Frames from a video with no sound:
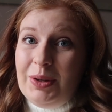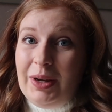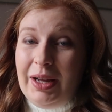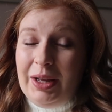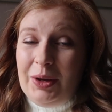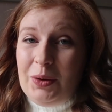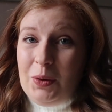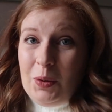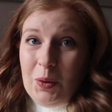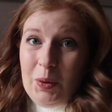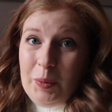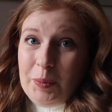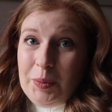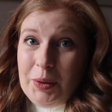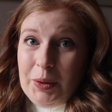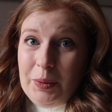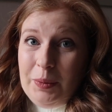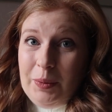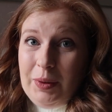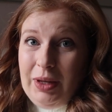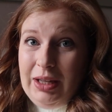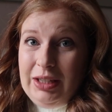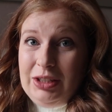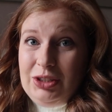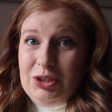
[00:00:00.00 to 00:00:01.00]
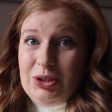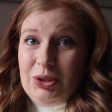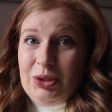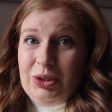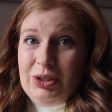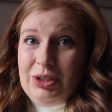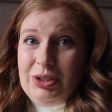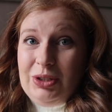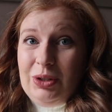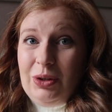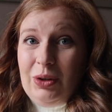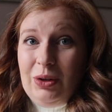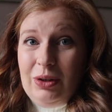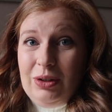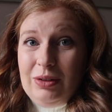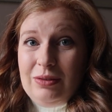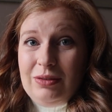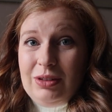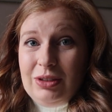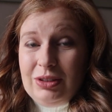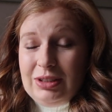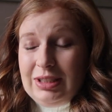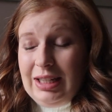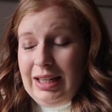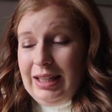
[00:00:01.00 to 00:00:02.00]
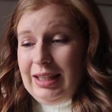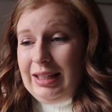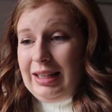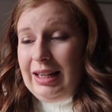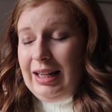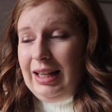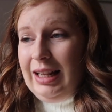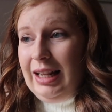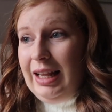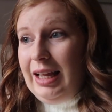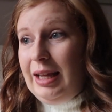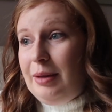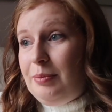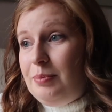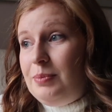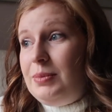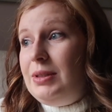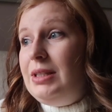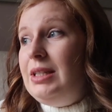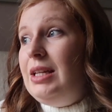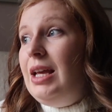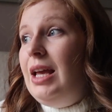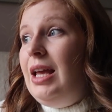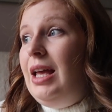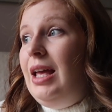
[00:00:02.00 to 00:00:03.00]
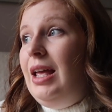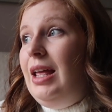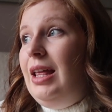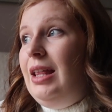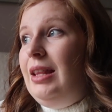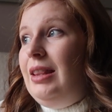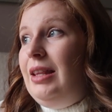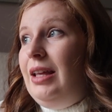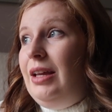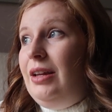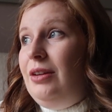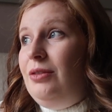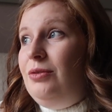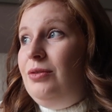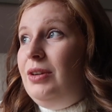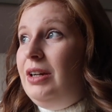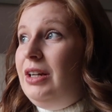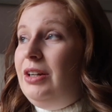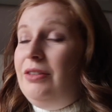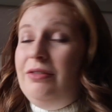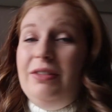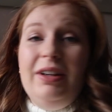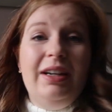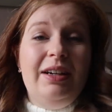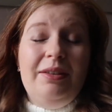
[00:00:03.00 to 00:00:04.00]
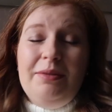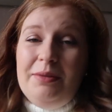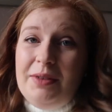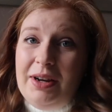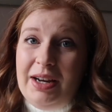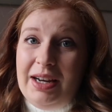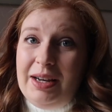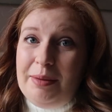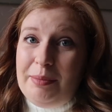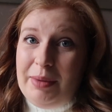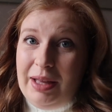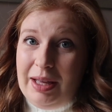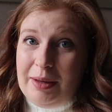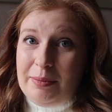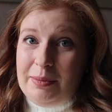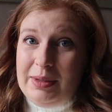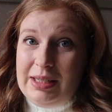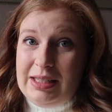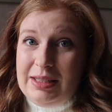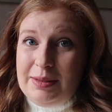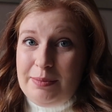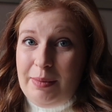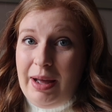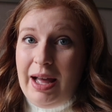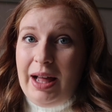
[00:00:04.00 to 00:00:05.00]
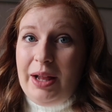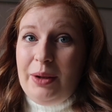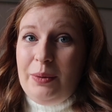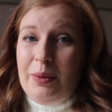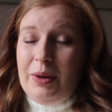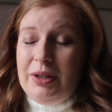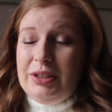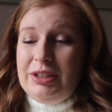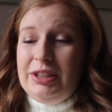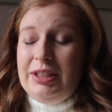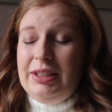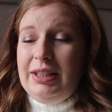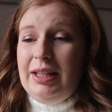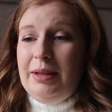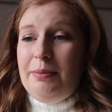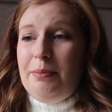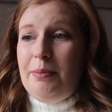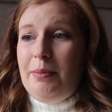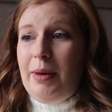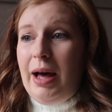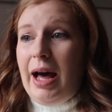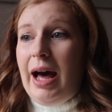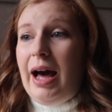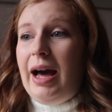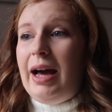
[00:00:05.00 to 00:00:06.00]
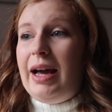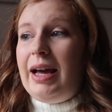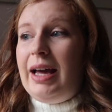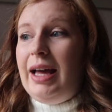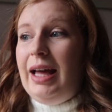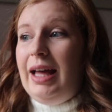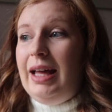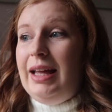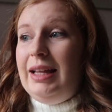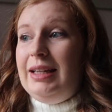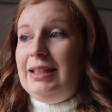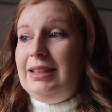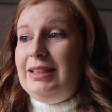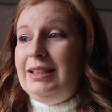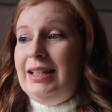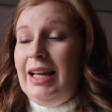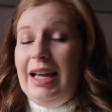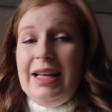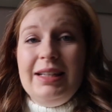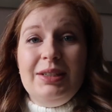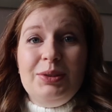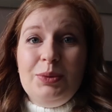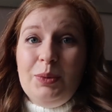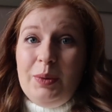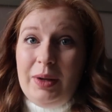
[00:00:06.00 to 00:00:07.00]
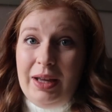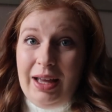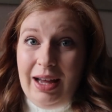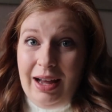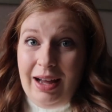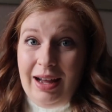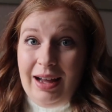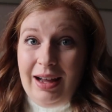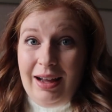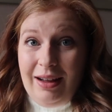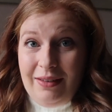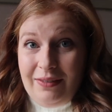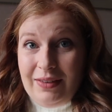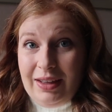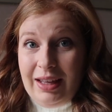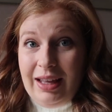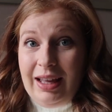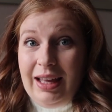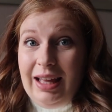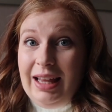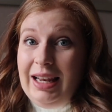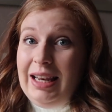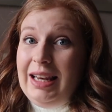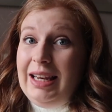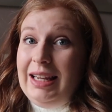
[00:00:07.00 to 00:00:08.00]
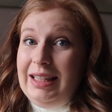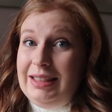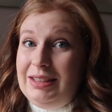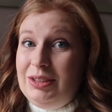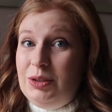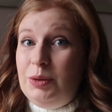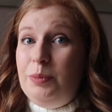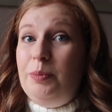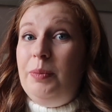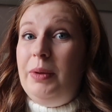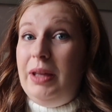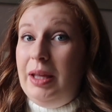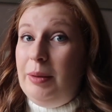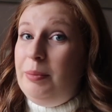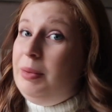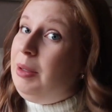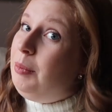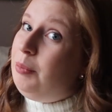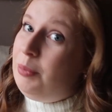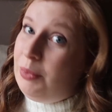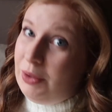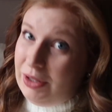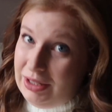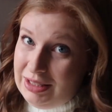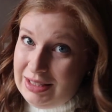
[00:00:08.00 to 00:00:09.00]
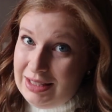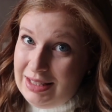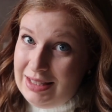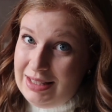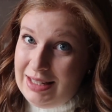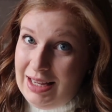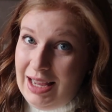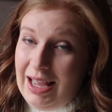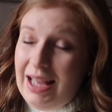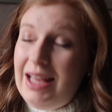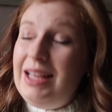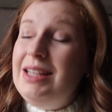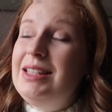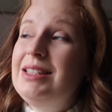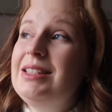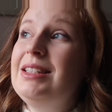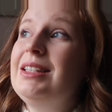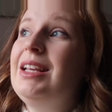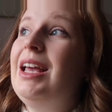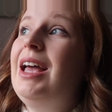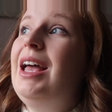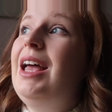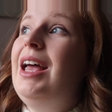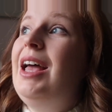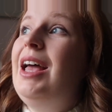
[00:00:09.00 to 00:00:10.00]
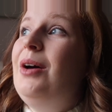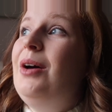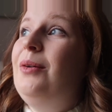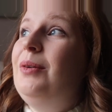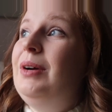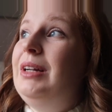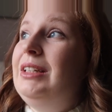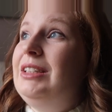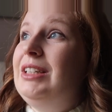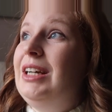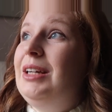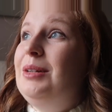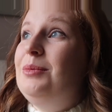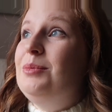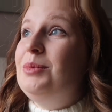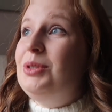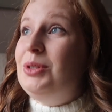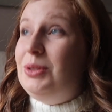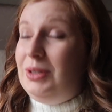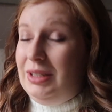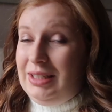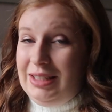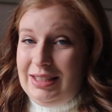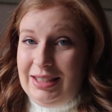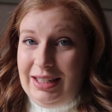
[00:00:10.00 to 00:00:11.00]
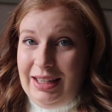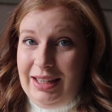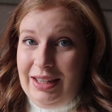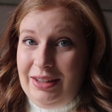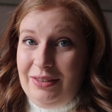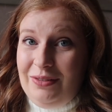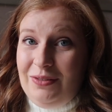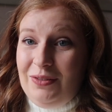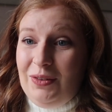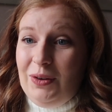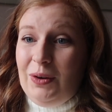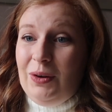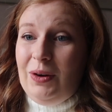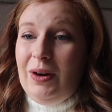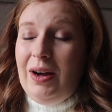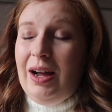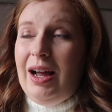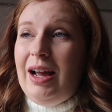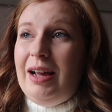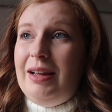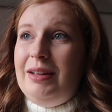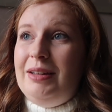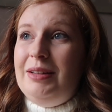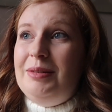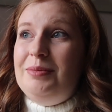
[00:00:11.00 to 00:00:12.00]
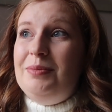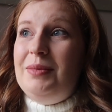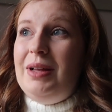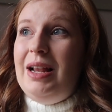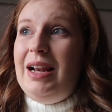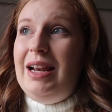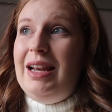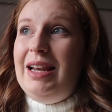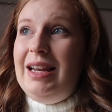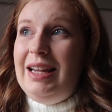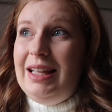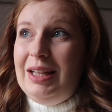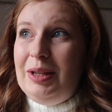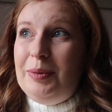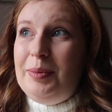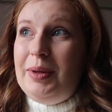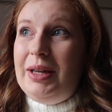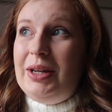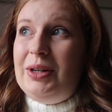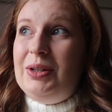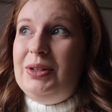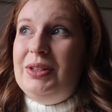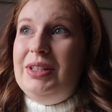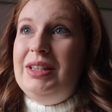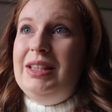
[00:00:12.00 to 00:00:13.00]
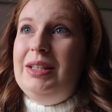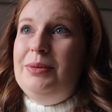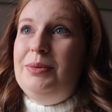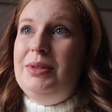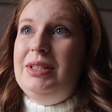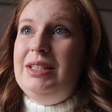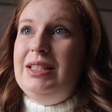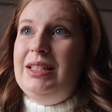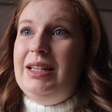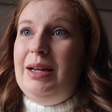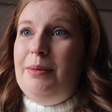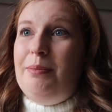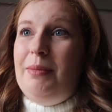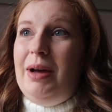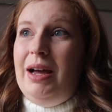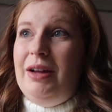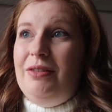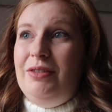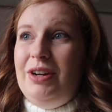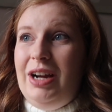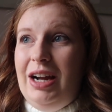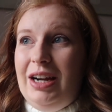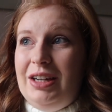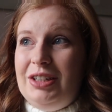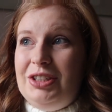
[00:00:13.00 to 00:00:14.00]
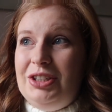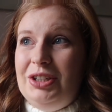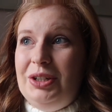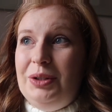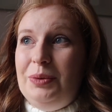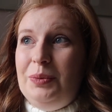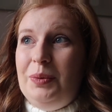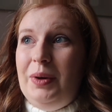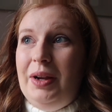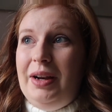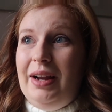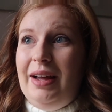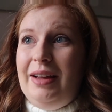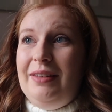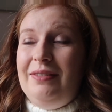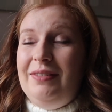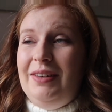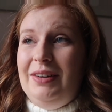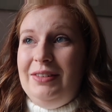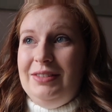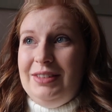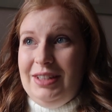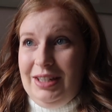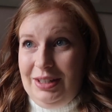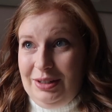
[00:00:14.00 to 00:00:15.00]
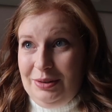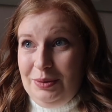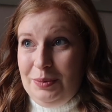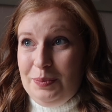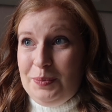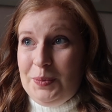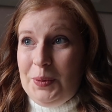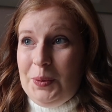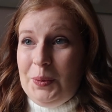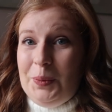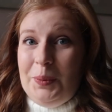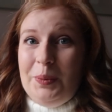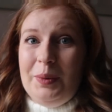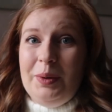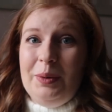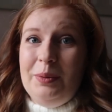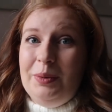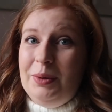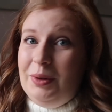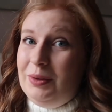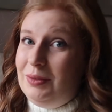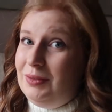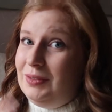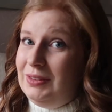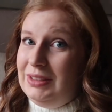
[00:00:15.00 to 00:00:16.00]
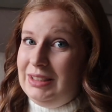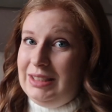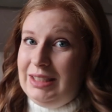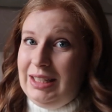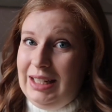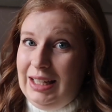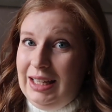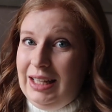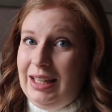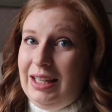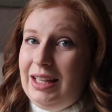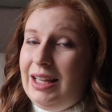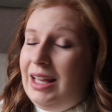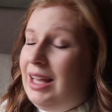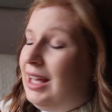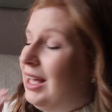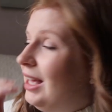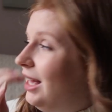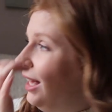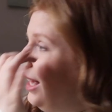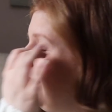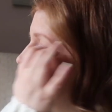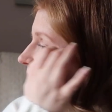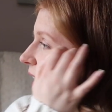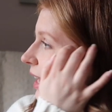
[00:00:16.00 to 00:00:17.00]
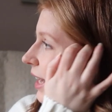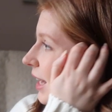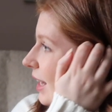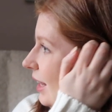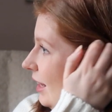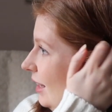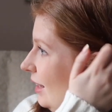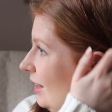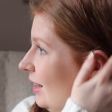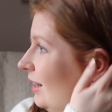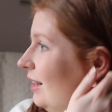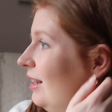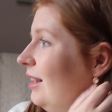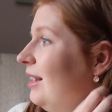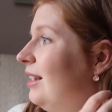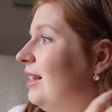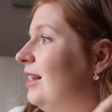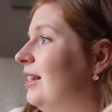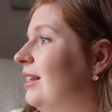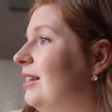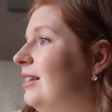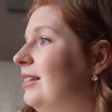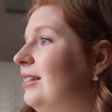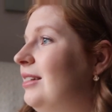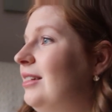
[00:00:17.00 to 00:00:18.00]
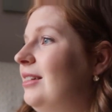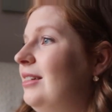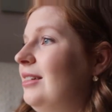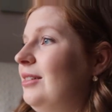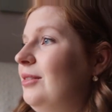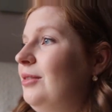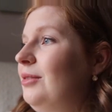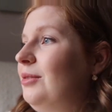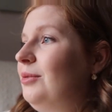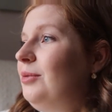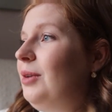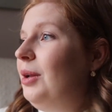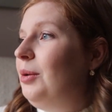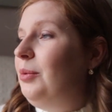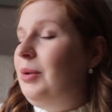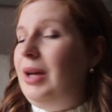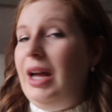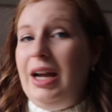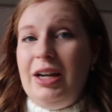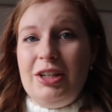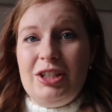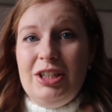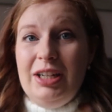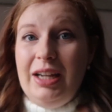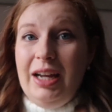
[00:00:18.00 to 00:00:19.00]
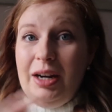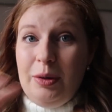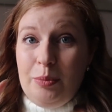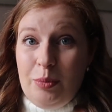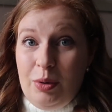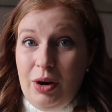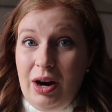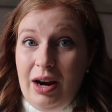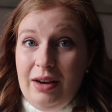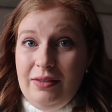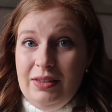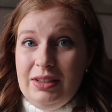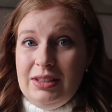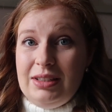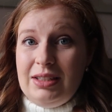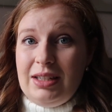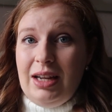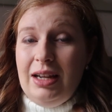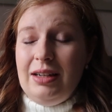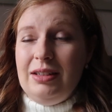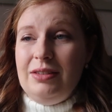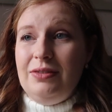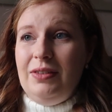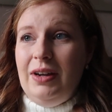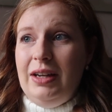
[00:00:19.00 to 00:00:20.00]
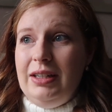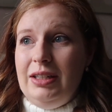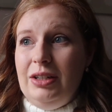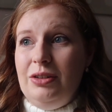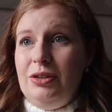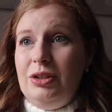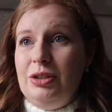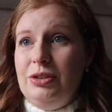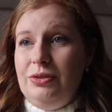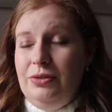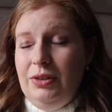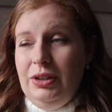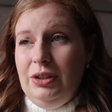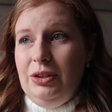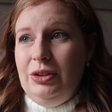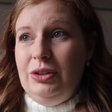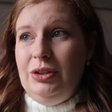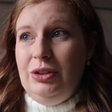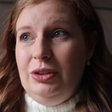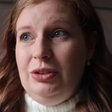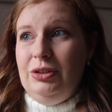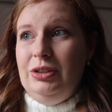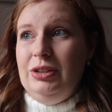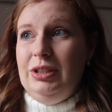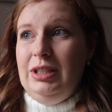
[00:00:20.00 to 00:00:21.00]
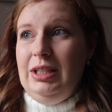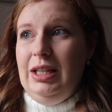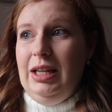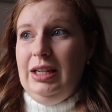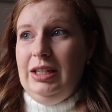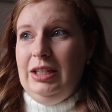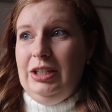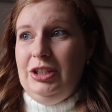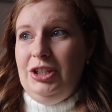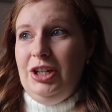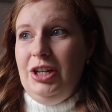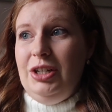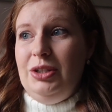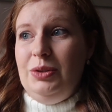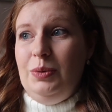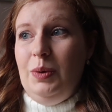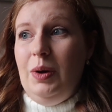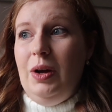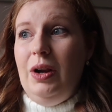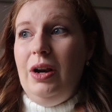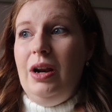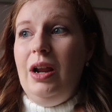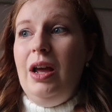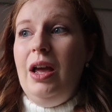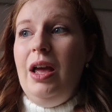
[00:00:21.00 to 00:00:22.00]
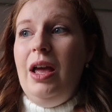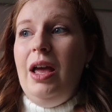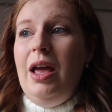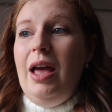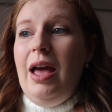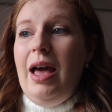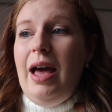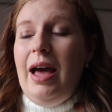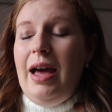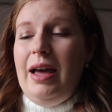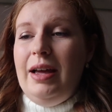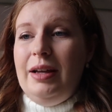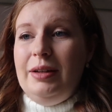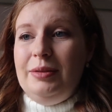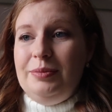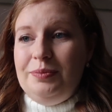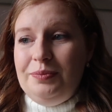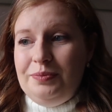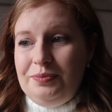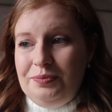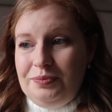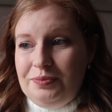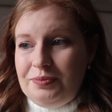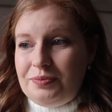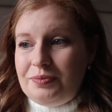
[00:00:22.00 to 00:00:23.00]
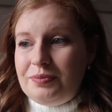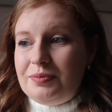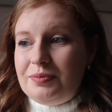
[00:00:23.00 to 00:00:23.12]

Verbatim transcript: so I hope you enjoyed all of those little clips they really, really, really make me smile watching them back. And yes, we are having a little baby princess, which I'm so excited for. I'm a little bit gutted that we didn't get my reaction when I found out, but we were obviously in well we actually had a private scan to find out because Phil couldn't go to the NHS one um,